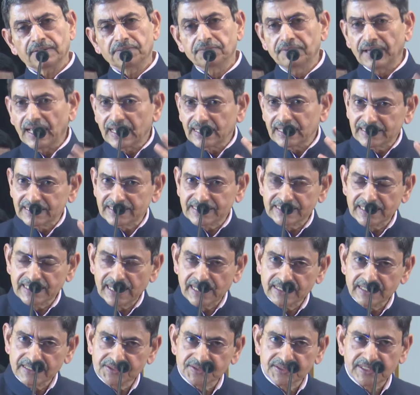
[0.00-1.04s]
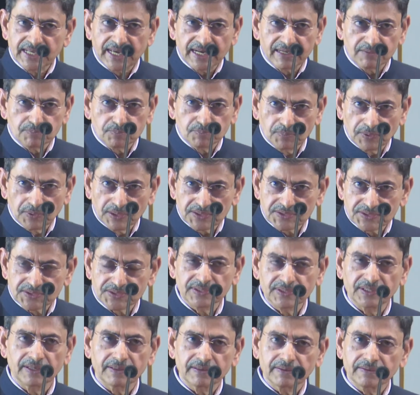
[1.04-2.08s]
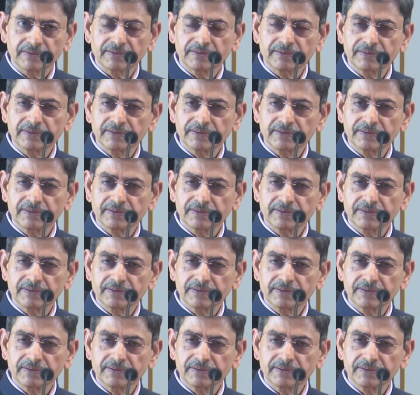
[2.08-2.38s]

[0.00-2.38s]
where he says that person